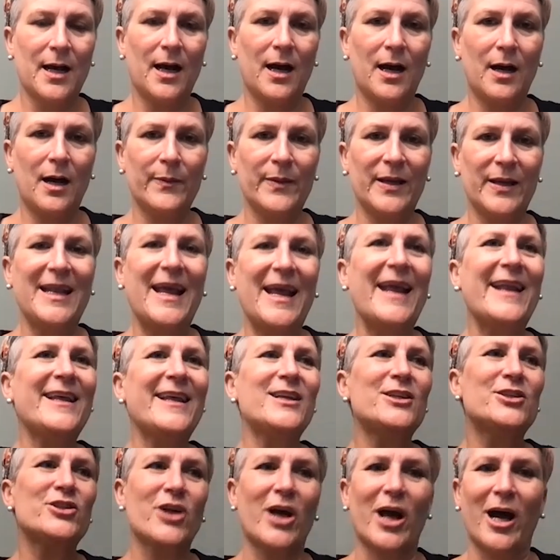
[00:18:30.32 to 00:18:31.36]
In
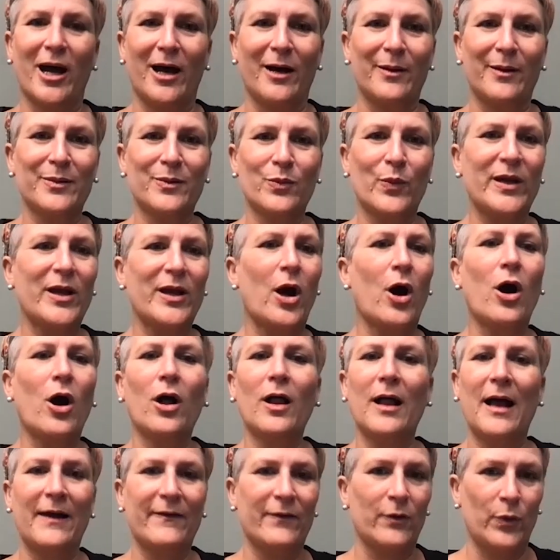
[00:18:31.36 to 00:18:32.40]
any job, we all
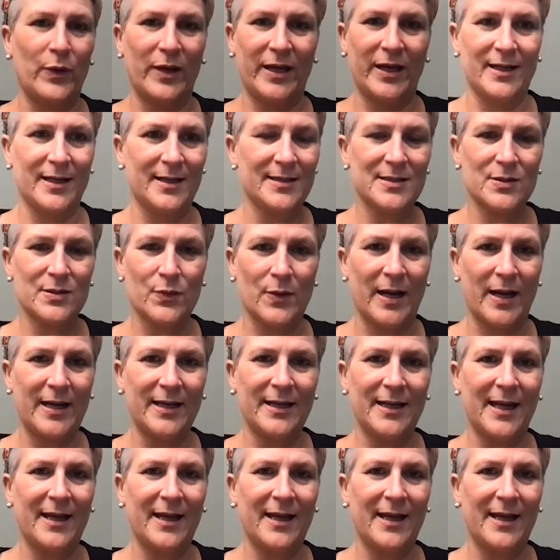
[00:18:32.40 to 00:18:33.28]
have a weakness, right?